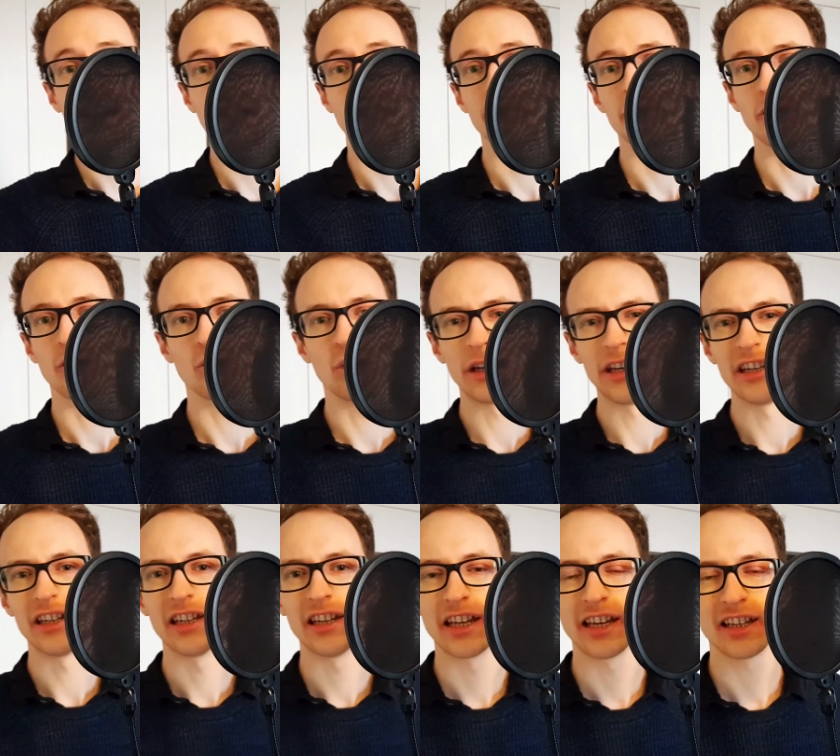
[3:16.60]
of
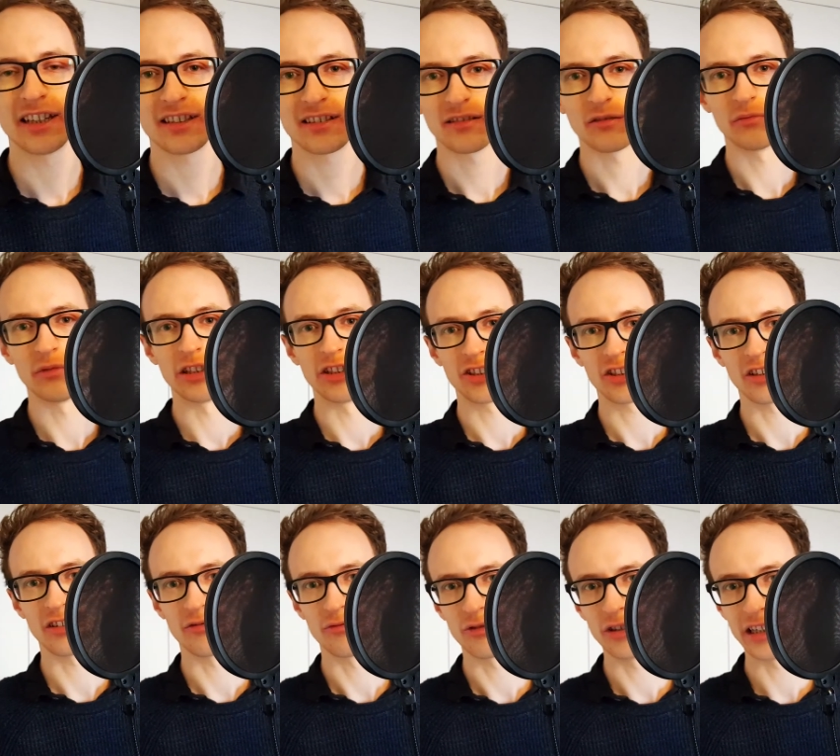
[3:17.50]
windiness which
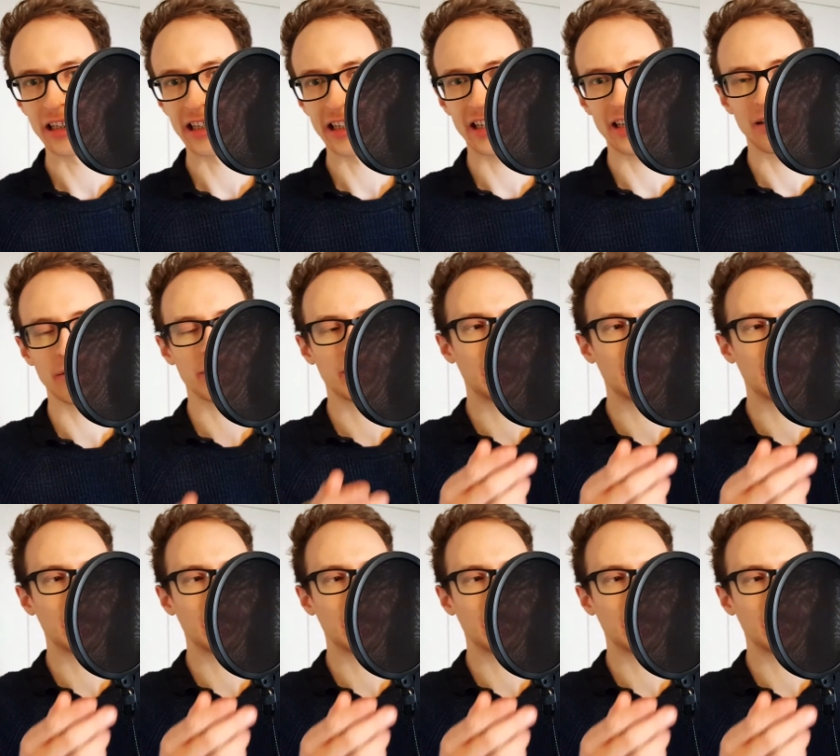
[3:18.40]
can really